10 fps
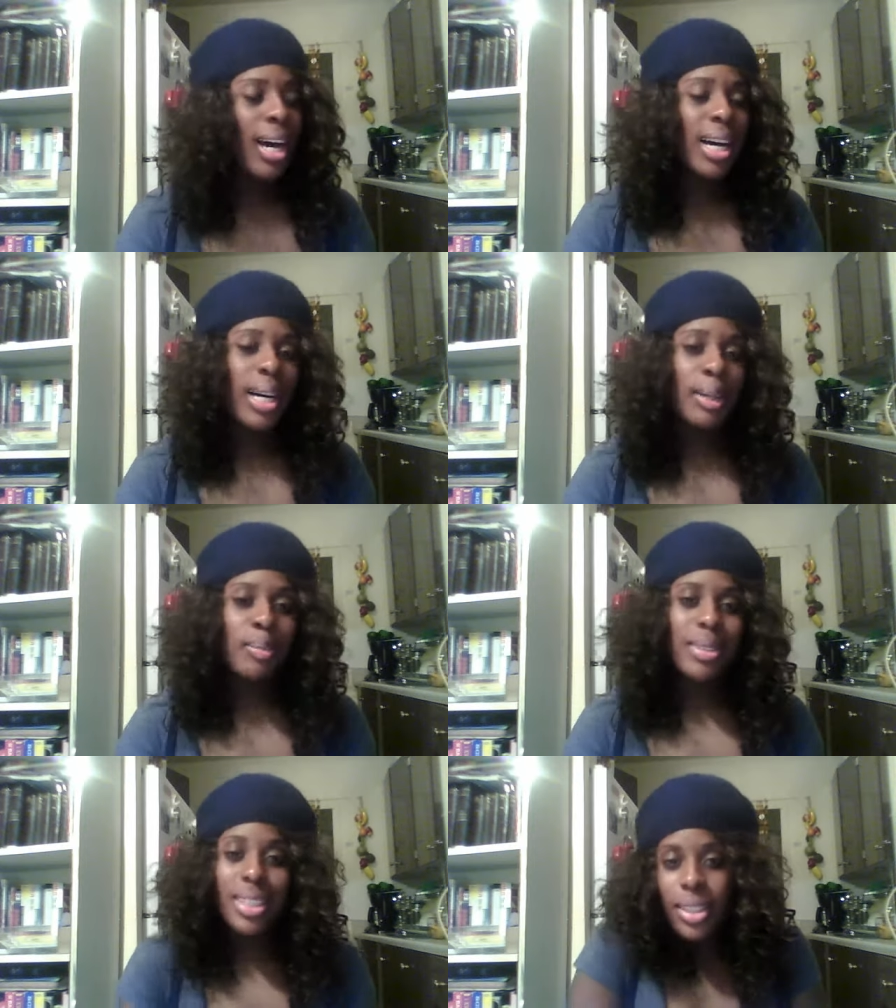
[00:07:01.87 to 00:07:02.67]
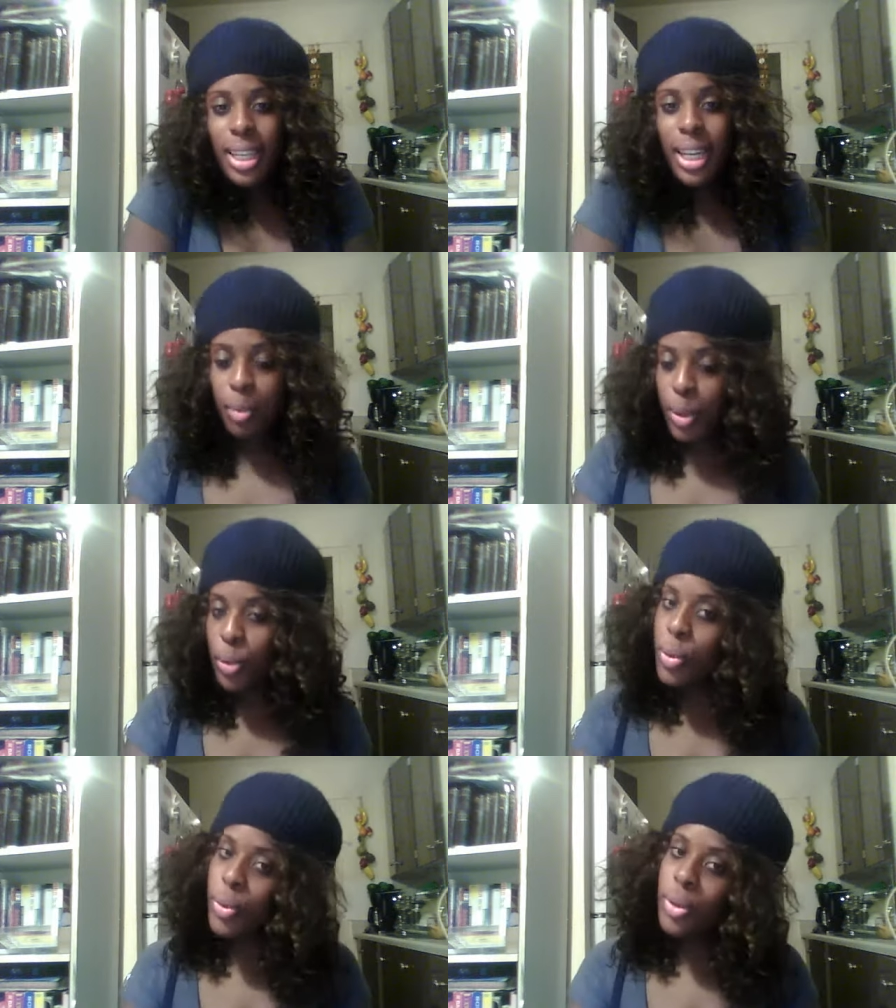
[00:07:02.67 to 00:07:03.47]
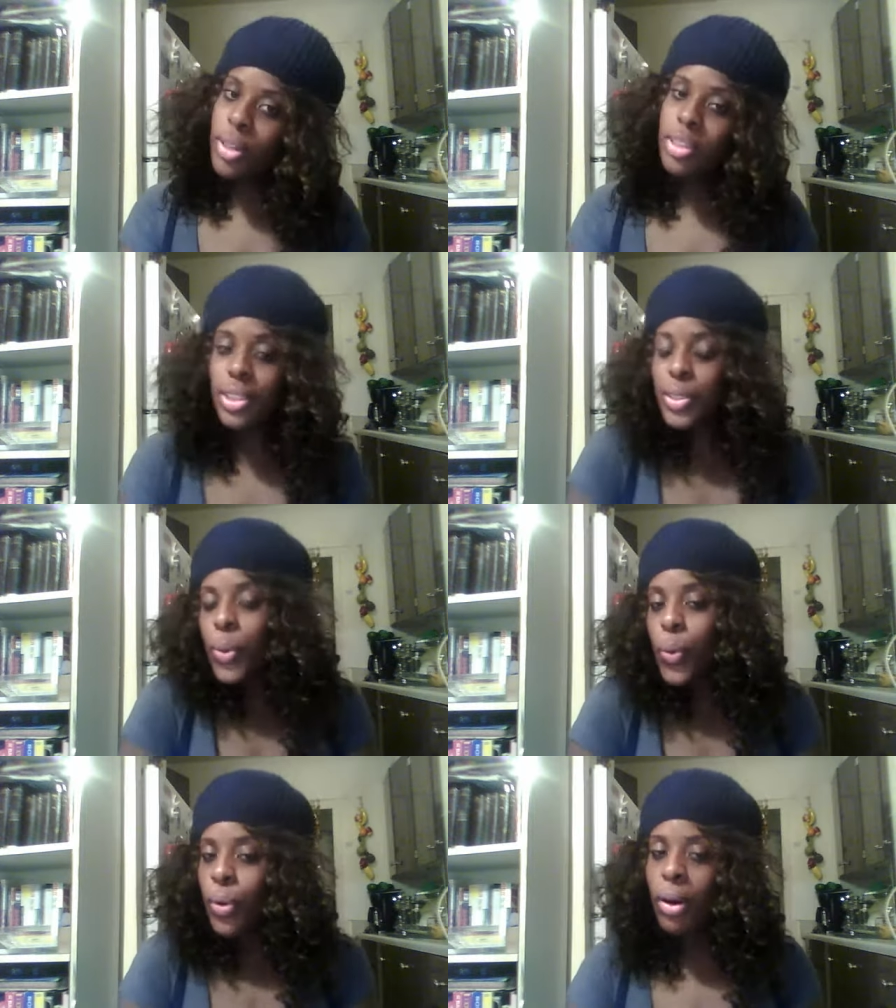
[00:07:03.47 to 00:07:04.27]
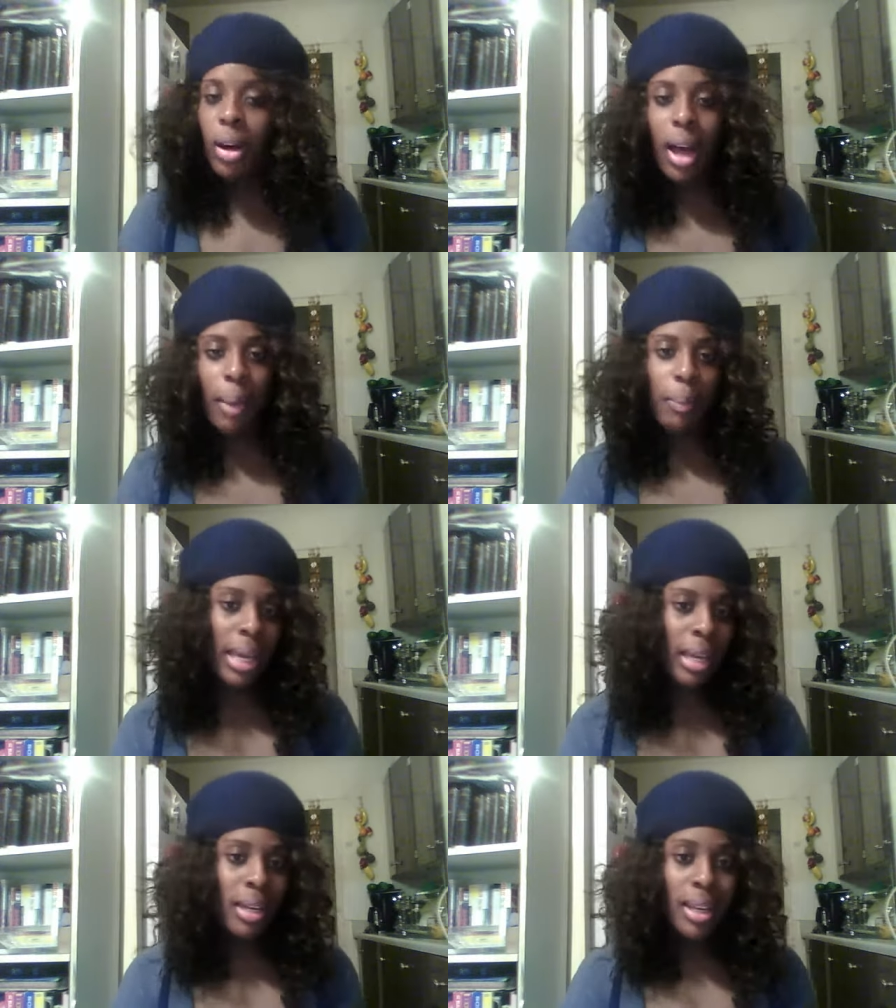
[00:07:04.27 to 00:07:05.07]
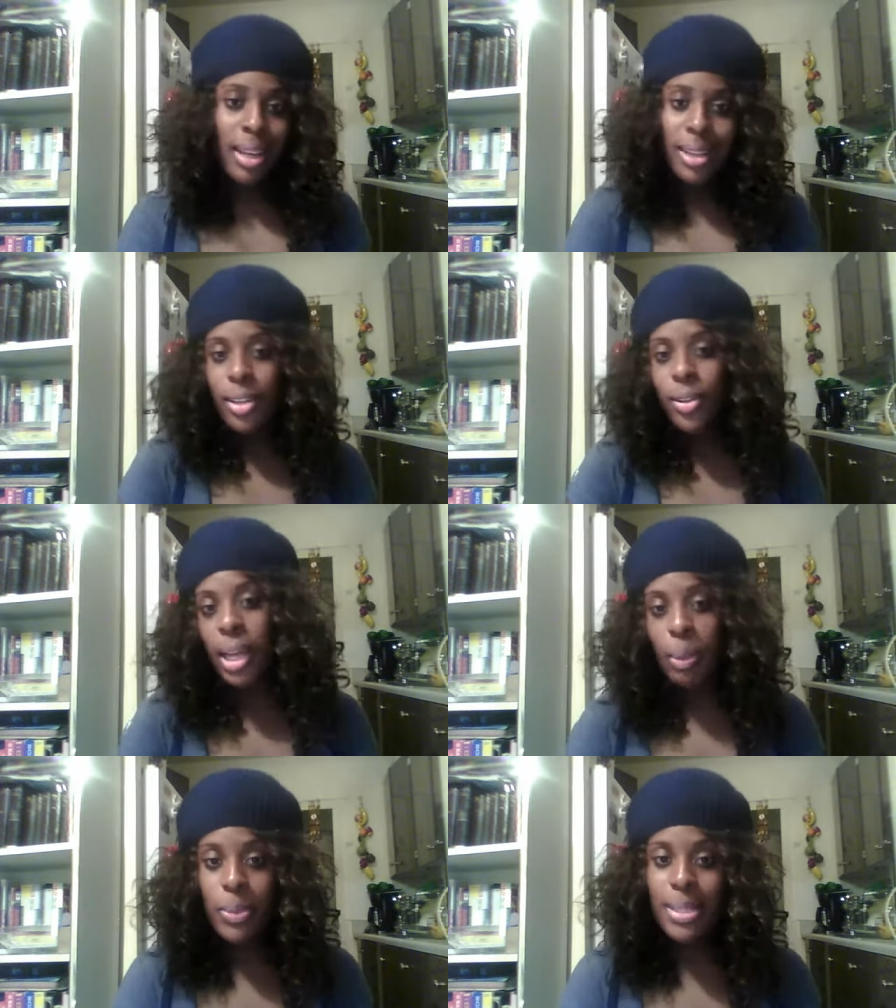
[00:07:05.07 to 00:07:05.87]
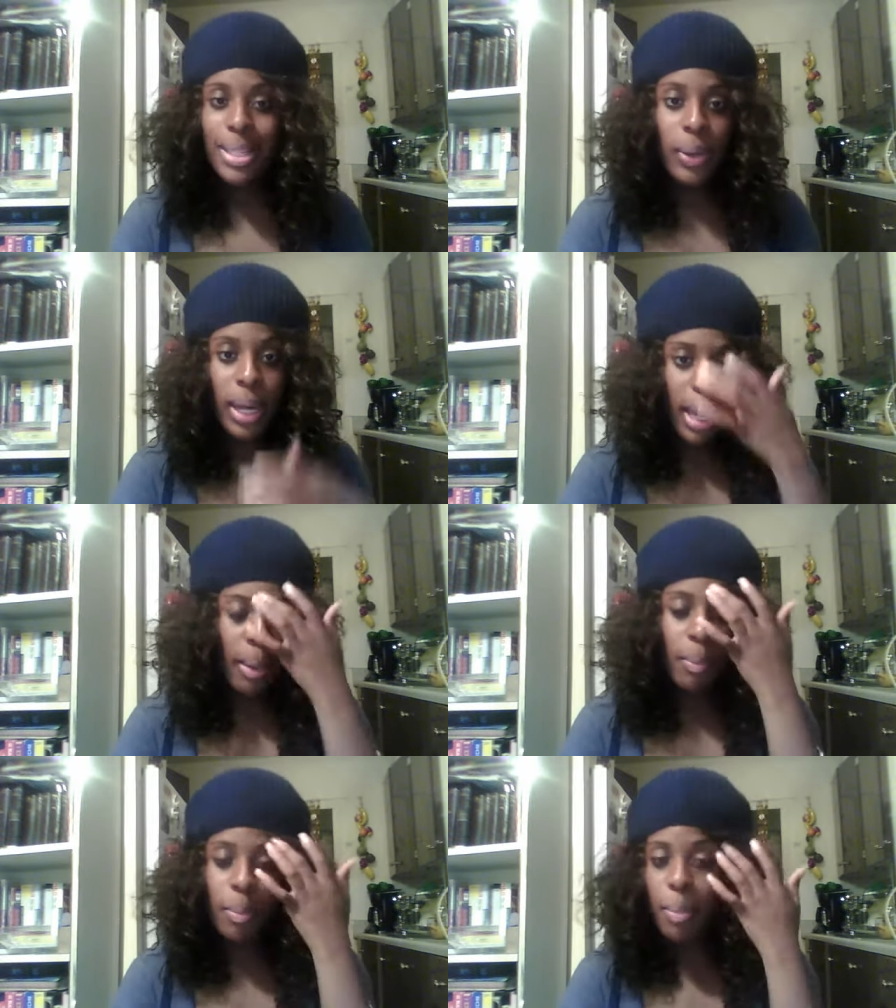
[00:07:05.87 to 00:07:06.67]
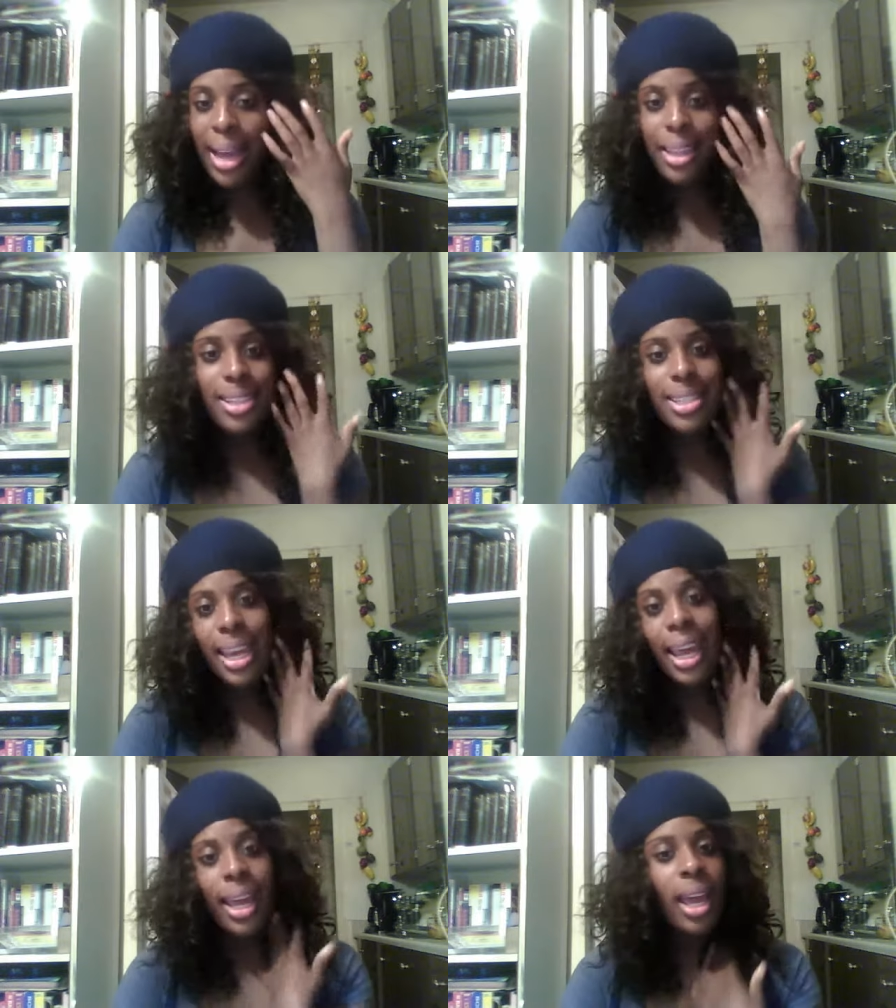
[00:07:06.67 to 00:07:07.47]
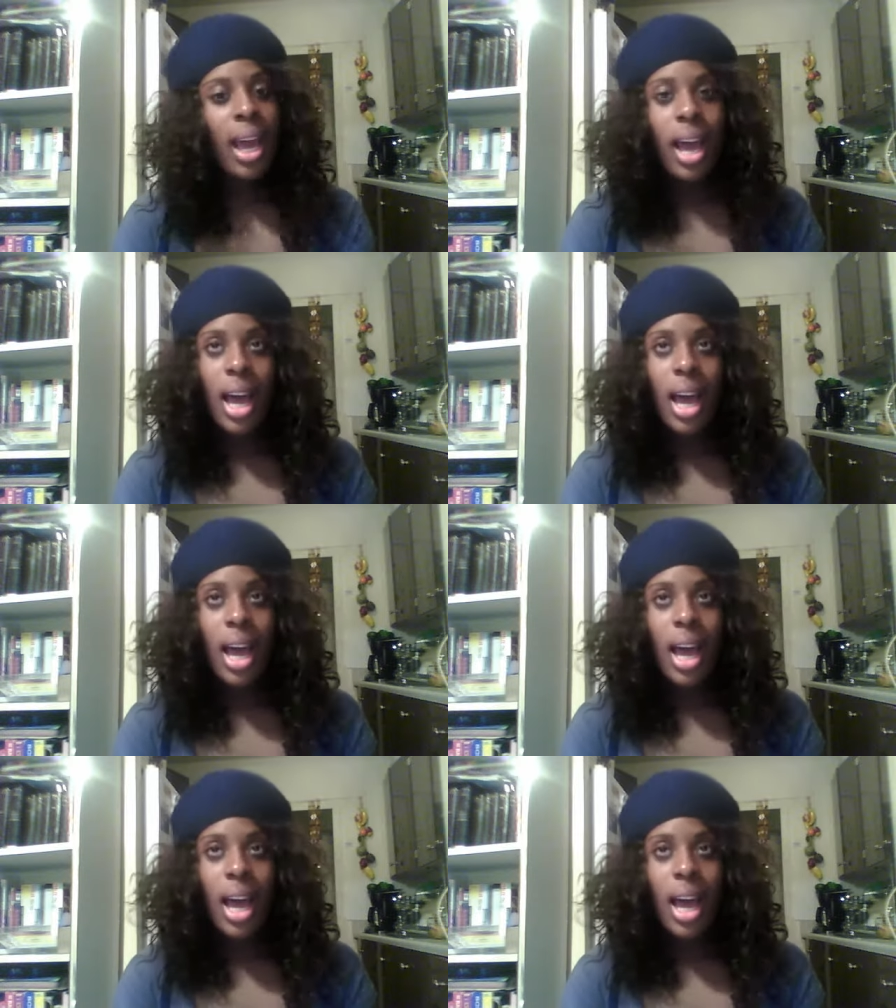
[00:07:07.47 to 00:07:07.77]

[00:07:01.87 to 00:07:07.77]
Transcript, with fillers: Um, Lil Kim, you cool. She's cool. I mean, Lil Kim was Lil Kim back in the day.